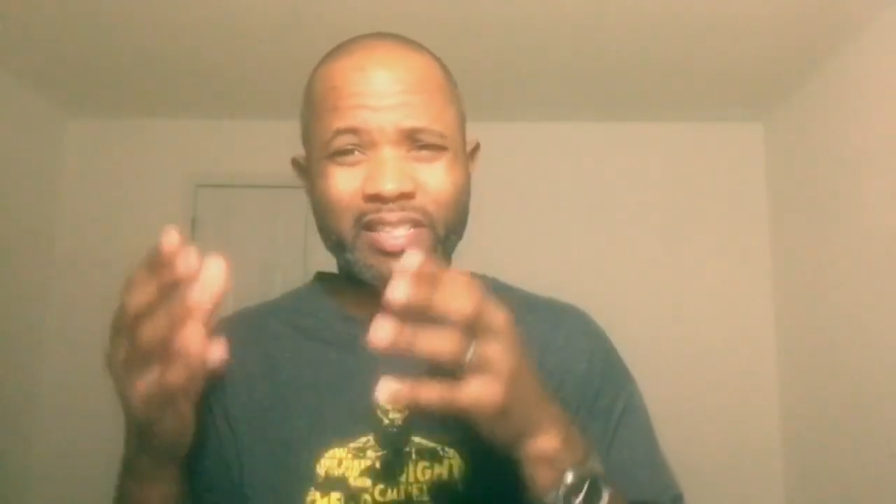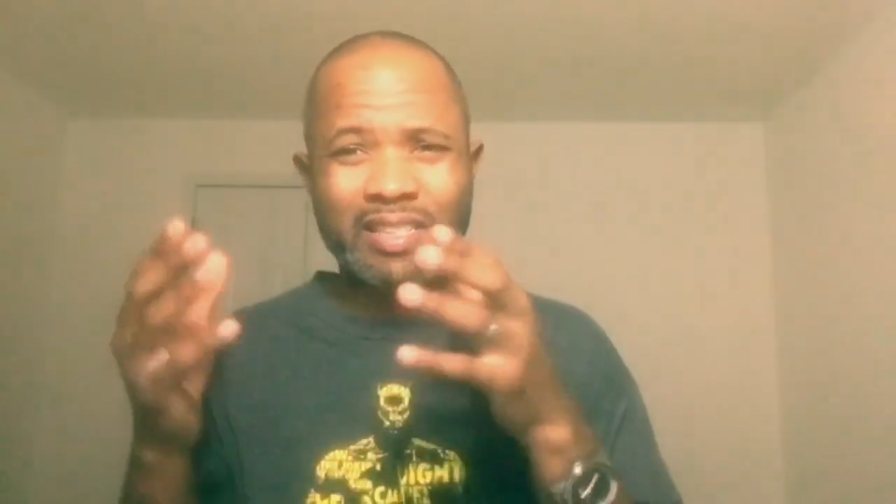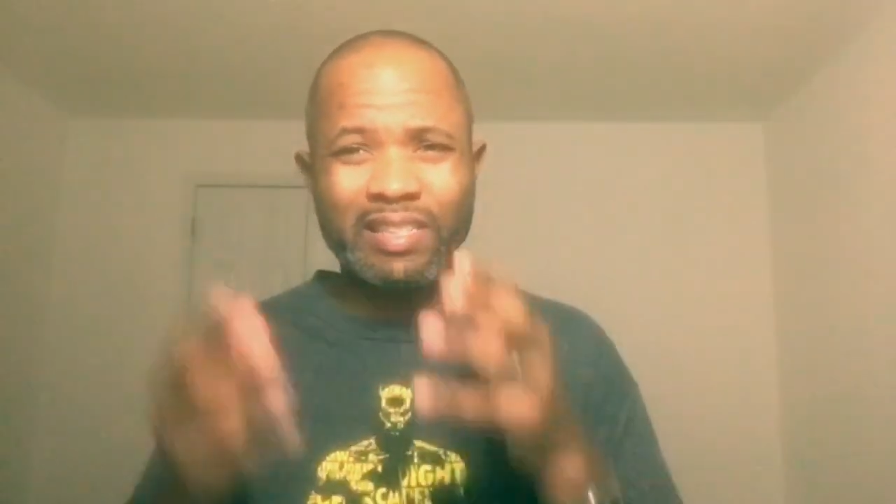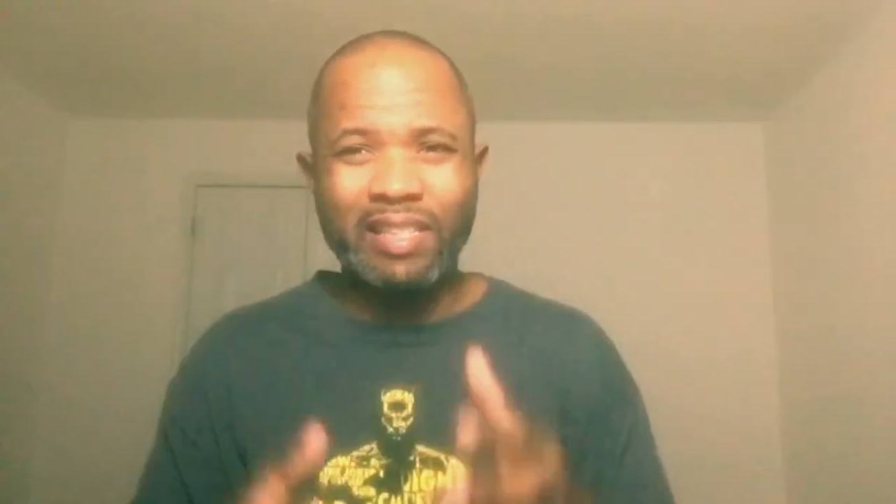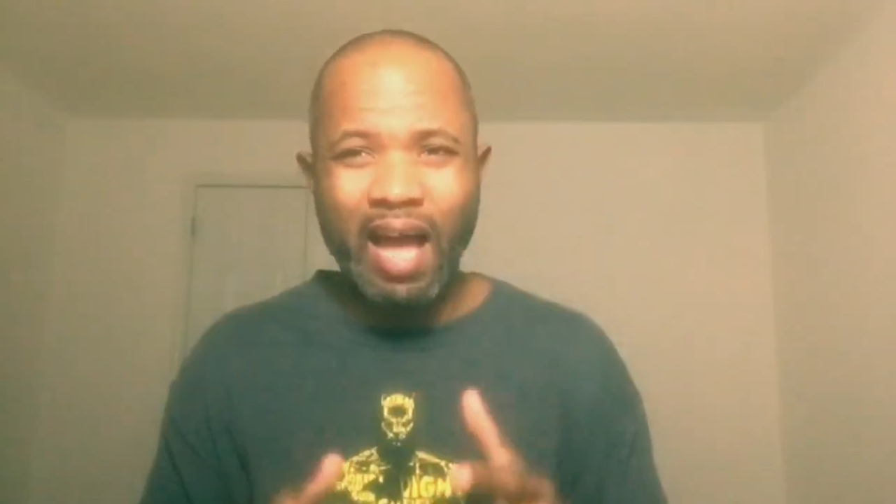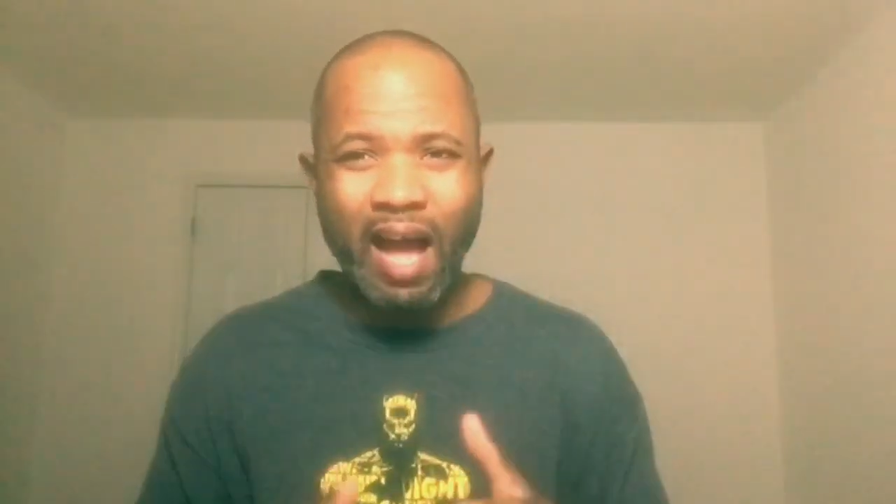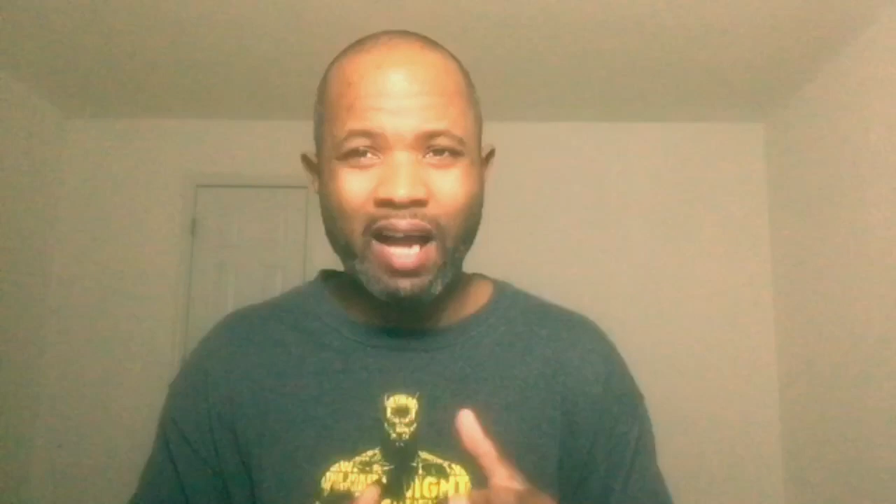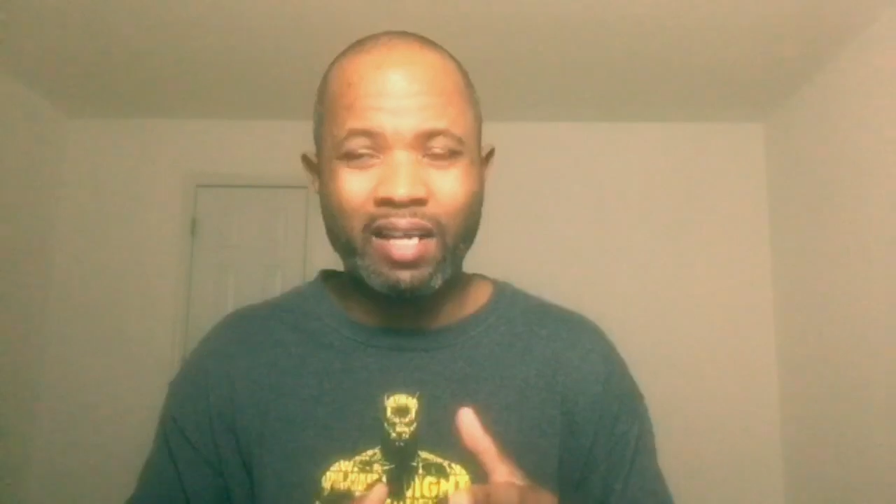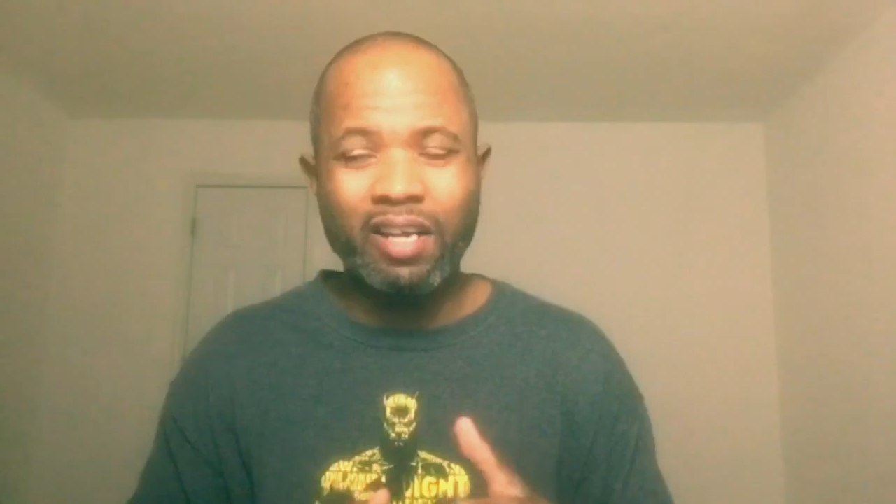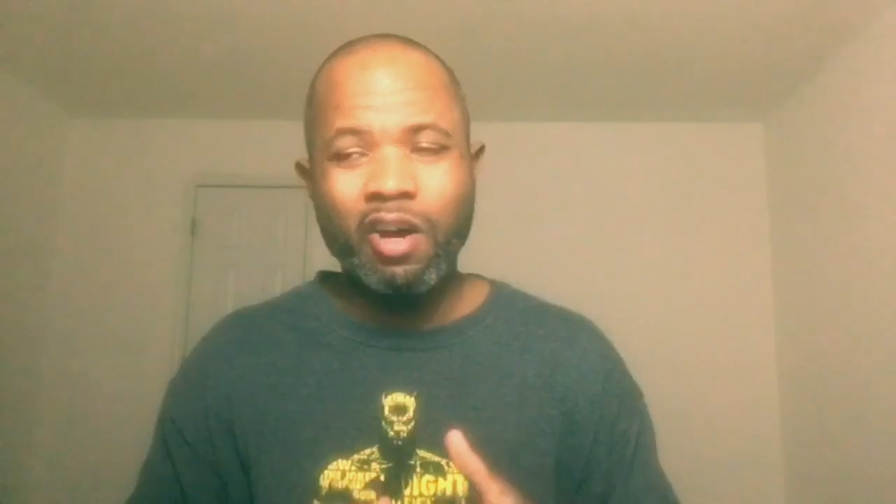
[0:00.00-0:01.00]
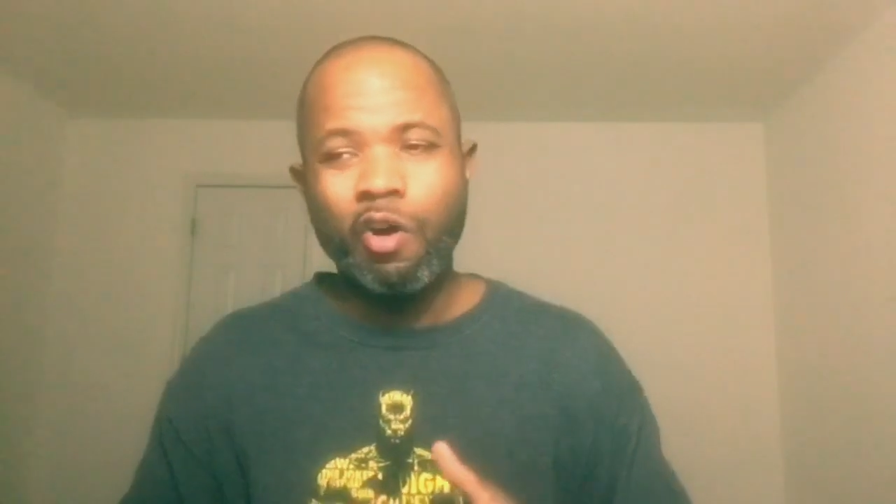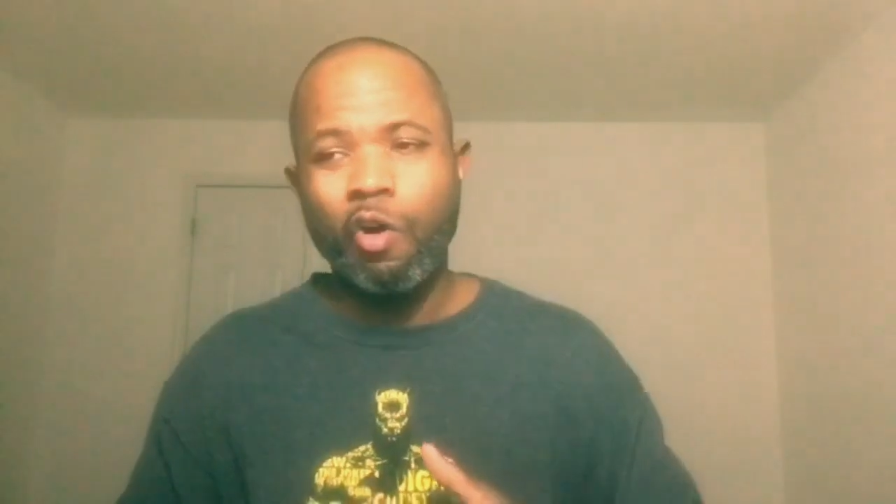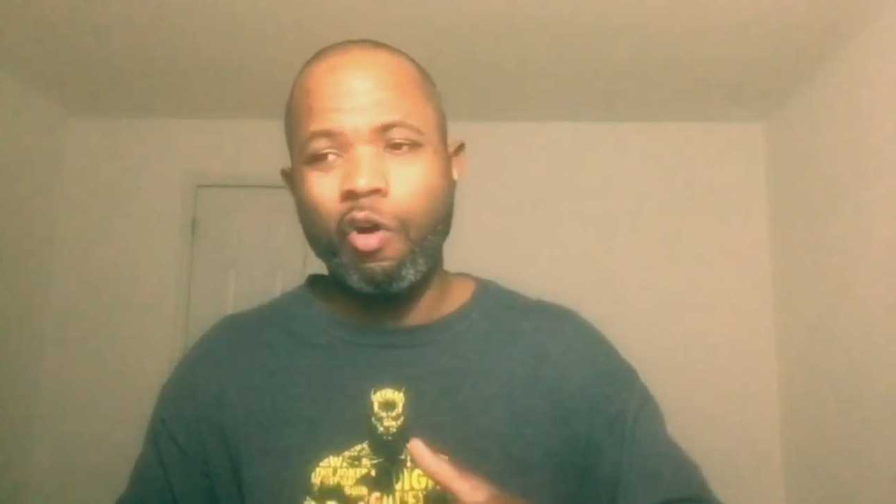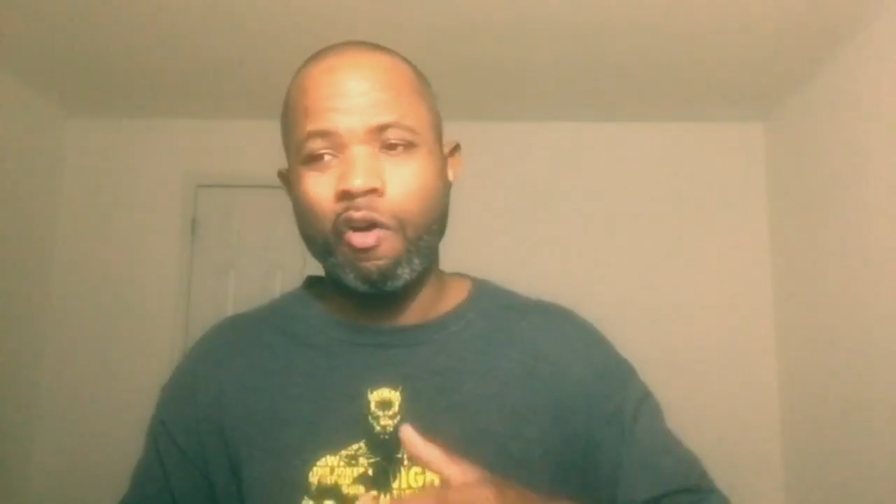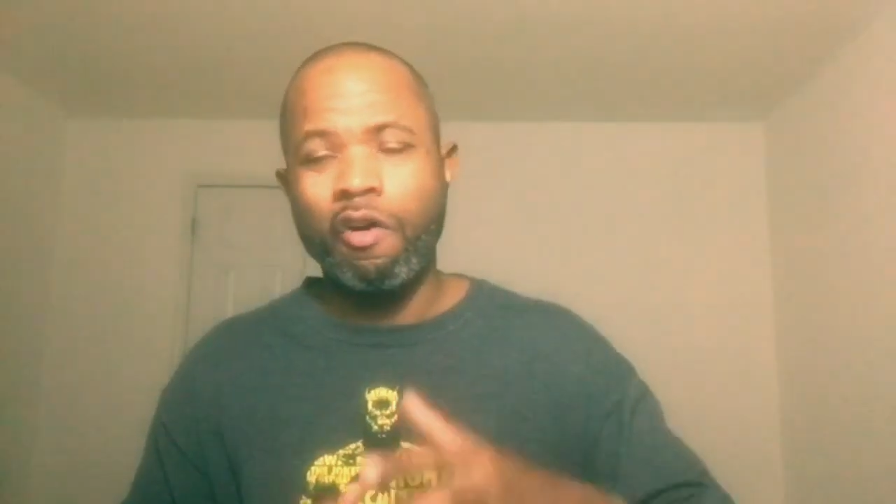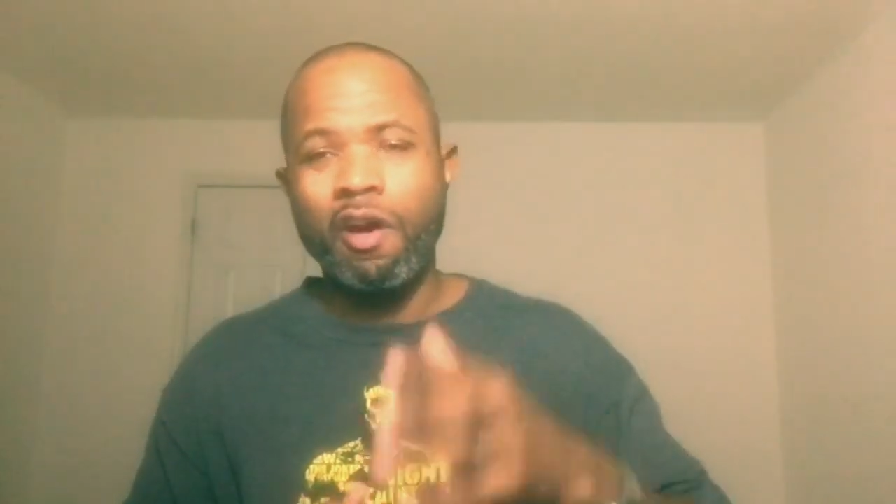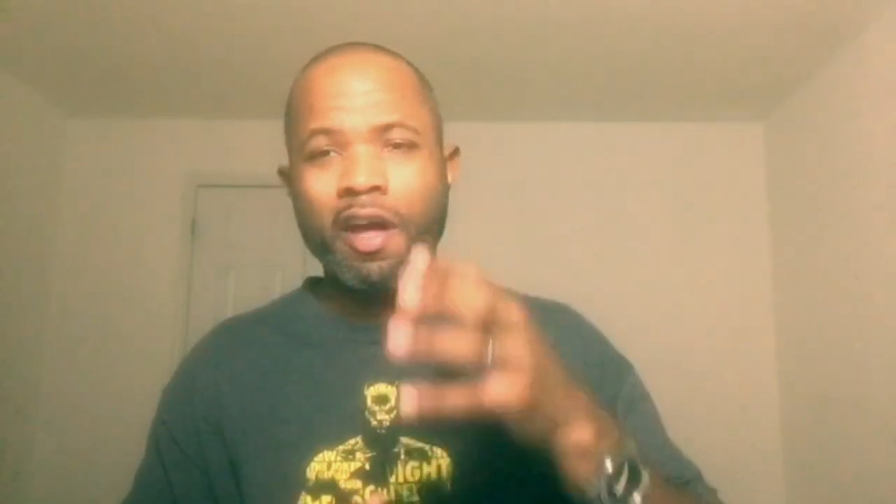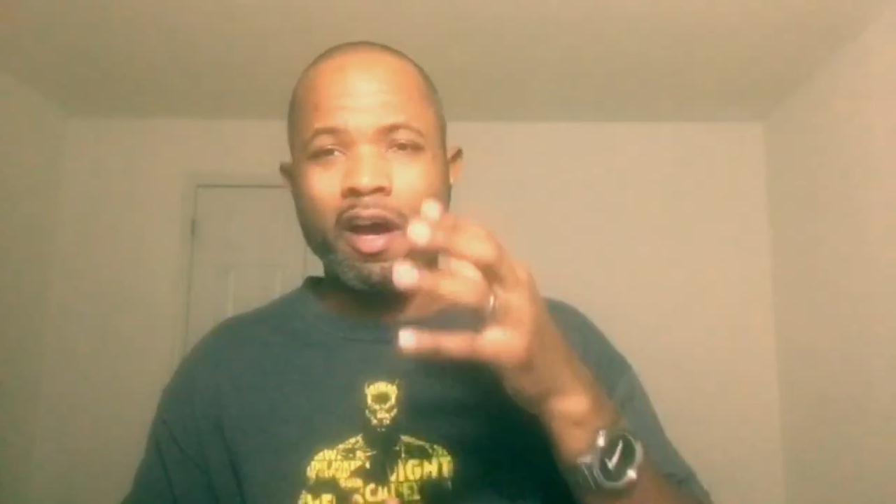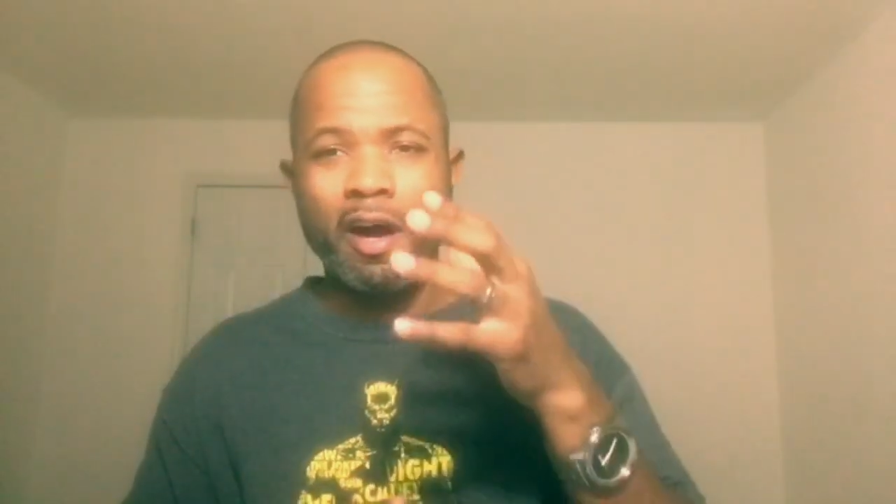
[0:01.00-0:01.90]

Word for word: stock or